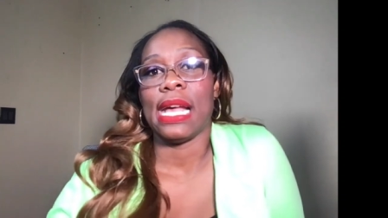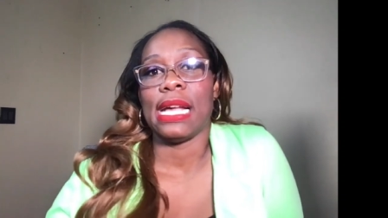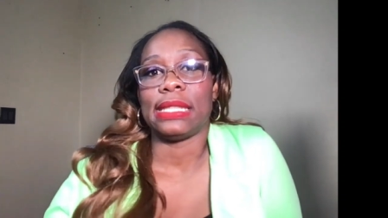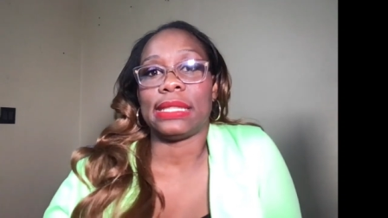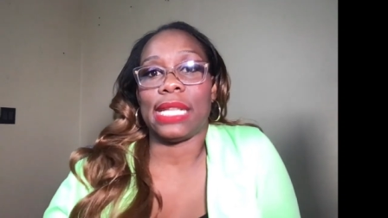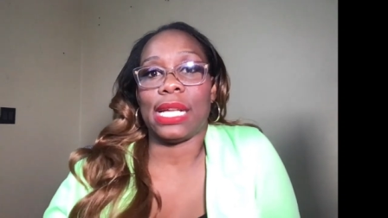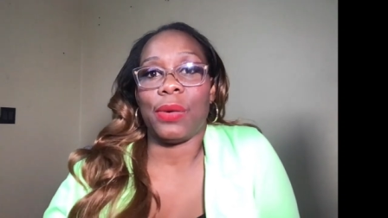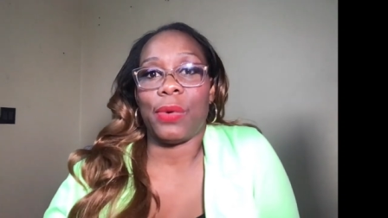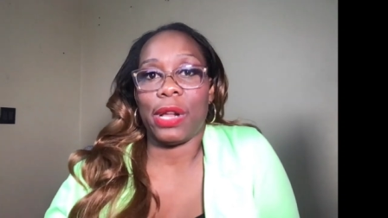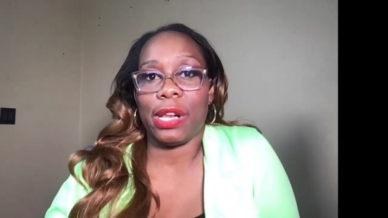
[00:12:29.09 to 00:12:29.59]

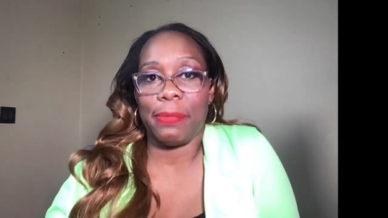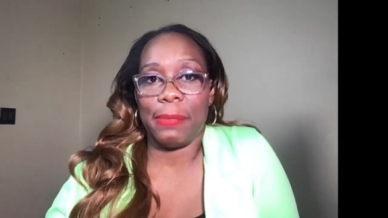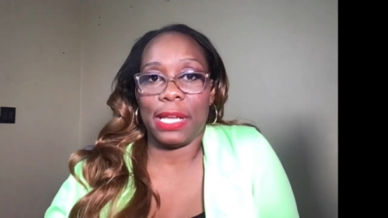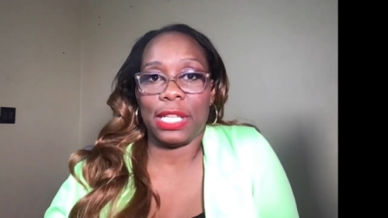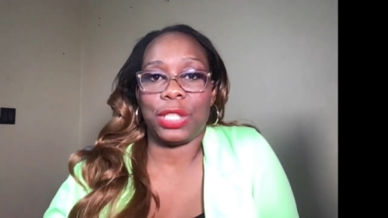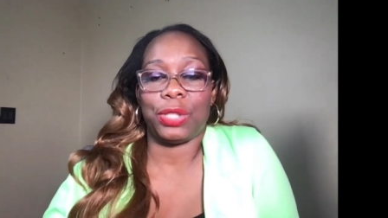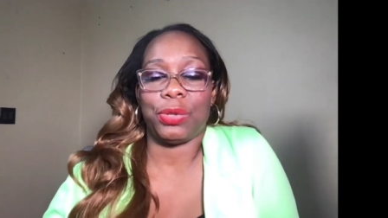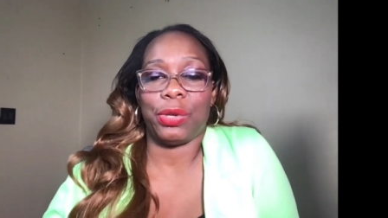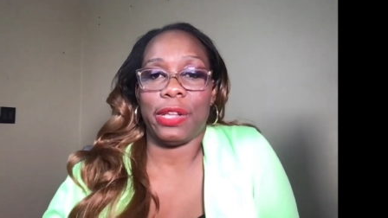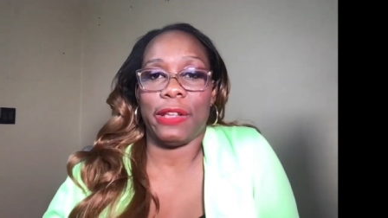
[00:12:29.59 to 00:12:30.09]
So you want to make
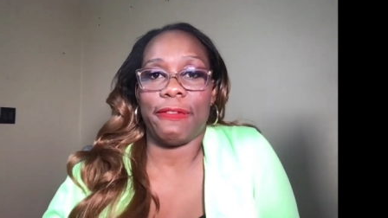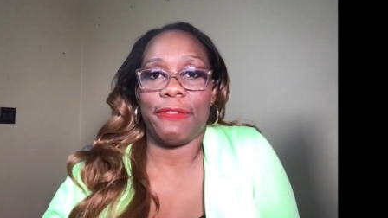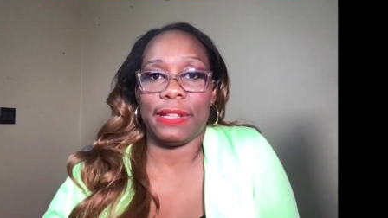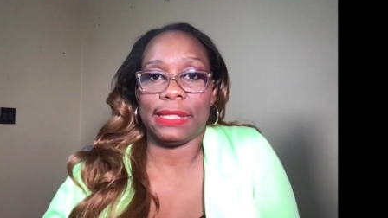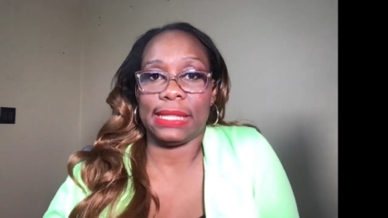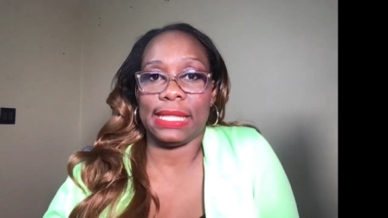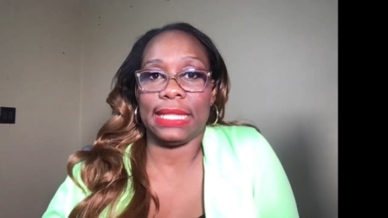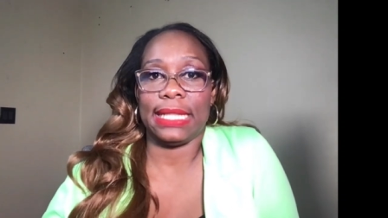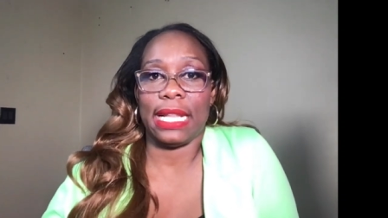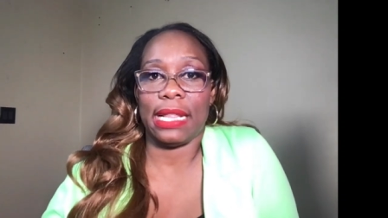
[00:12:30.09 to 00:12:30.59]
sure you
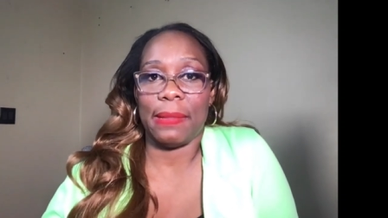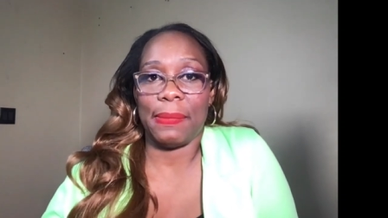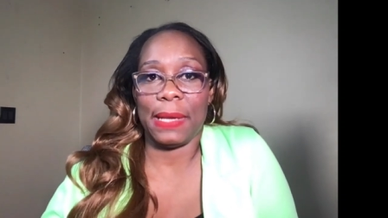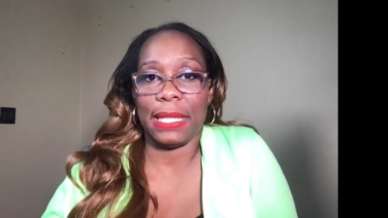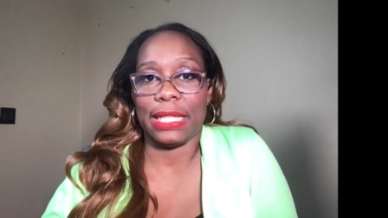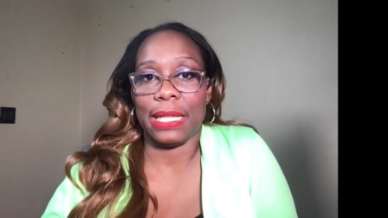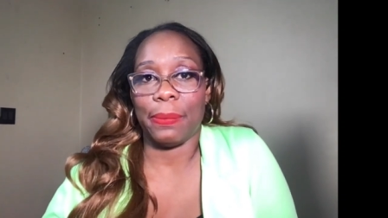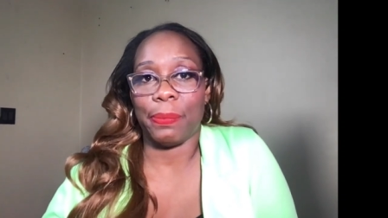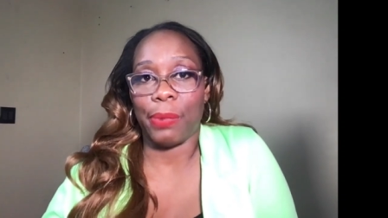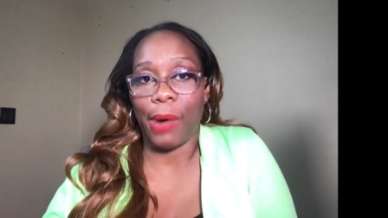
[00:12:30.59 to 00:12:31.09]
facilitate the
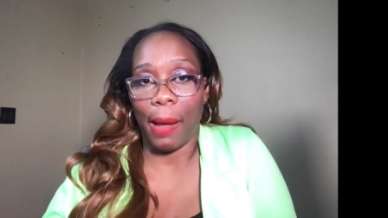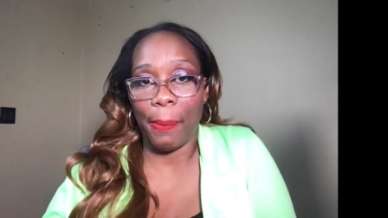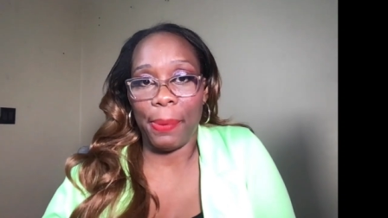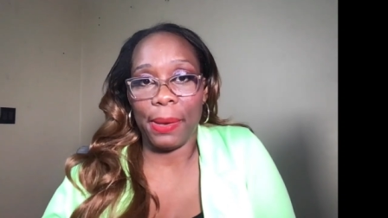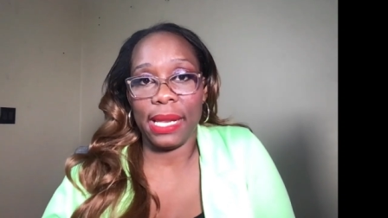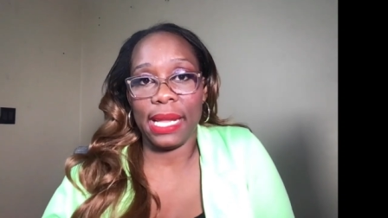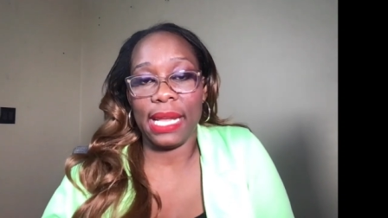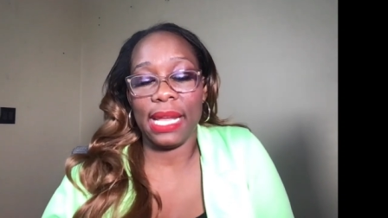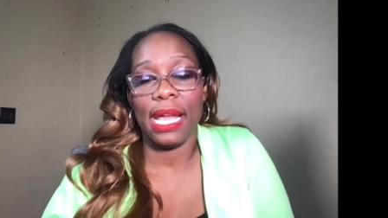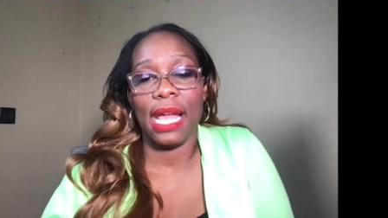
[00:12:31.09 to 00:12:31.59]
meeting
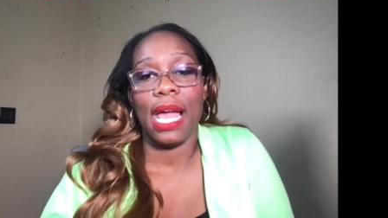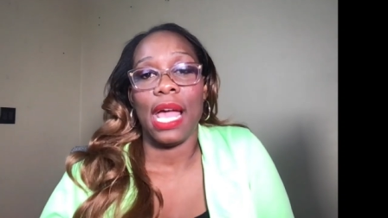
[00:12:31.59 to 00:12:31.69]
properly.